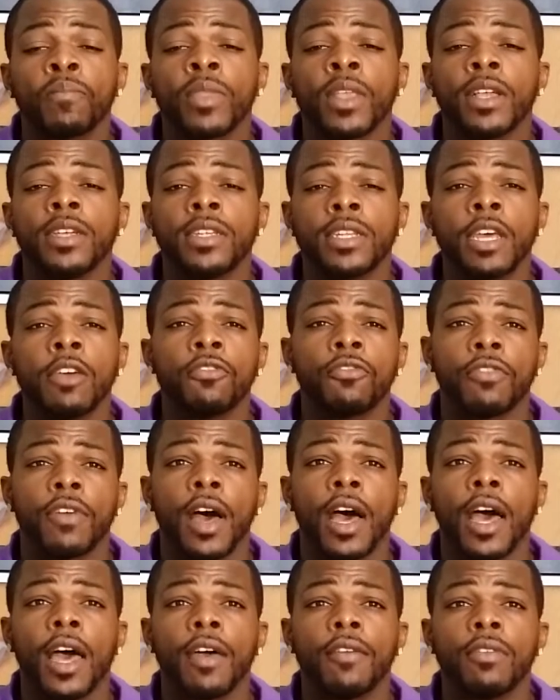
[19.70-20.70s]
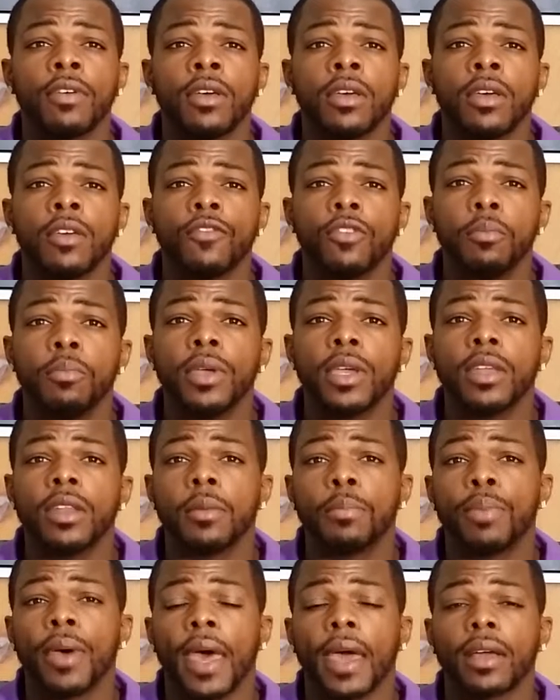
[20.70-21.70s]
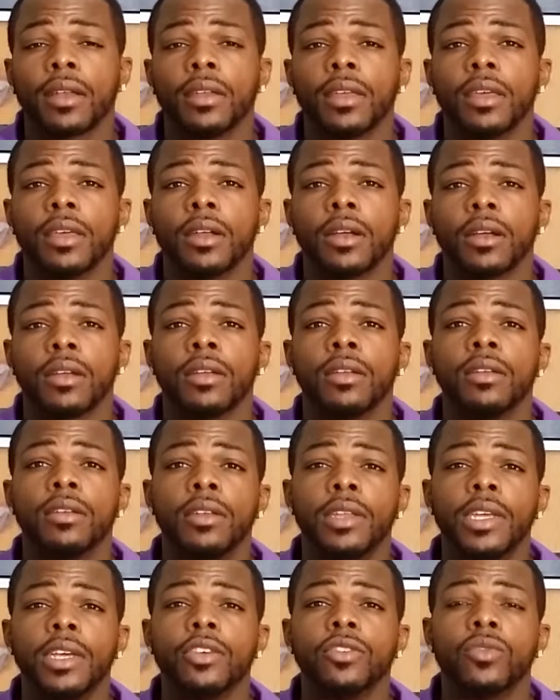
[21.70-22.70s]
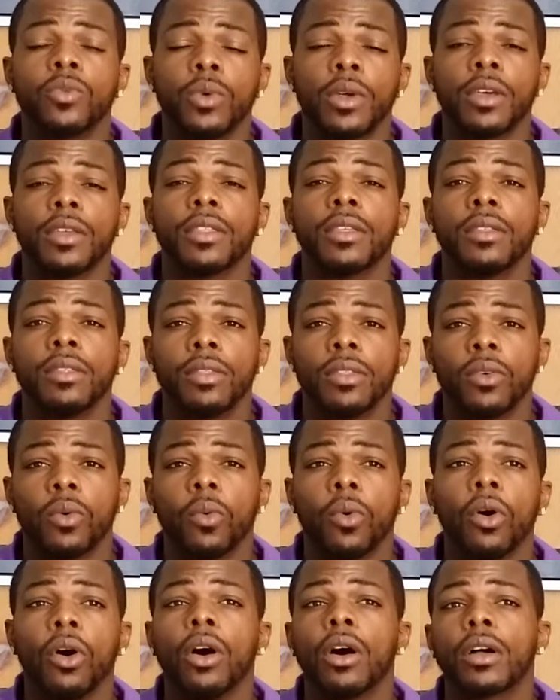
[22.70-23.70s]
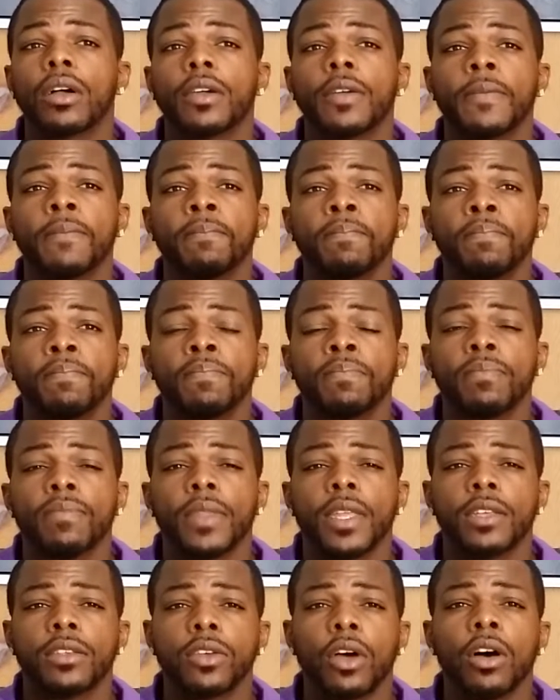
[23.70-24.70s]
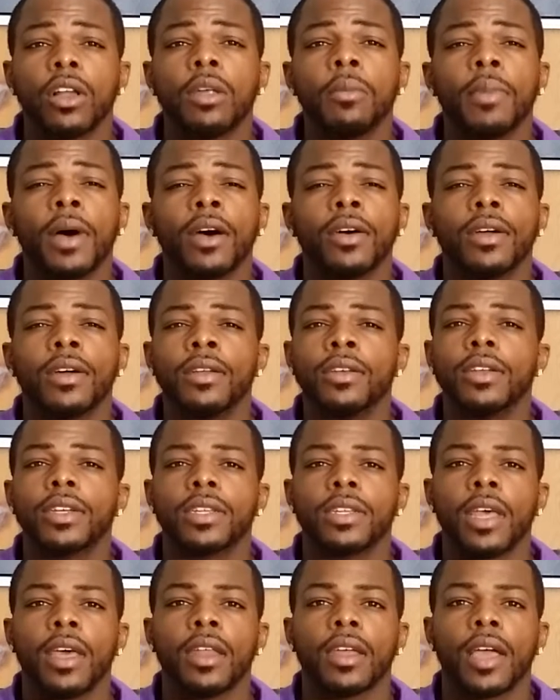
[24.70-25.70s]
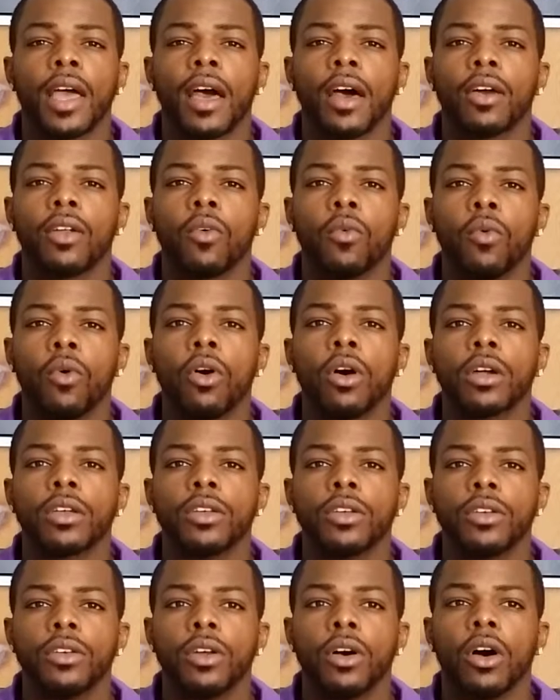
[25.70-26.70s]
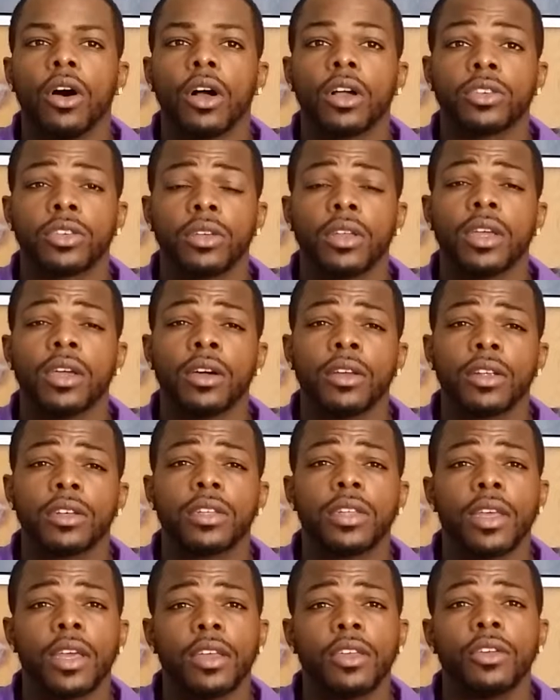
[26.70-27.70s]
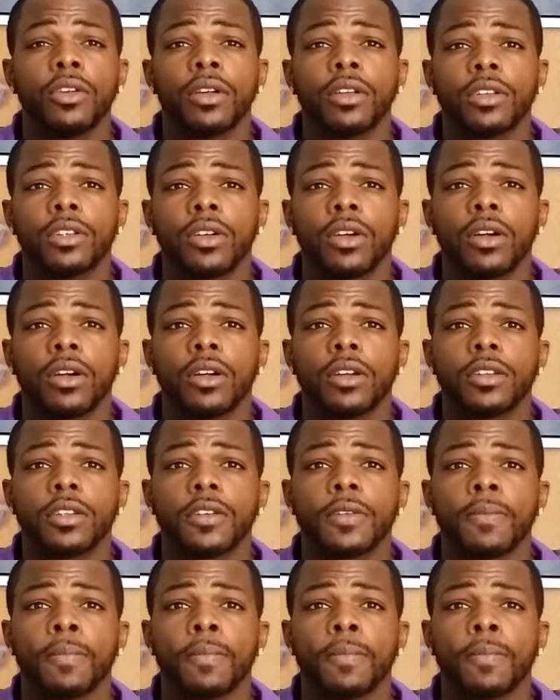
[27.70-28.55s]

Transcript: Step 5 for being the pack leader deals with the walk. It's all about understanding how to walk your dog so they understand you're in charge.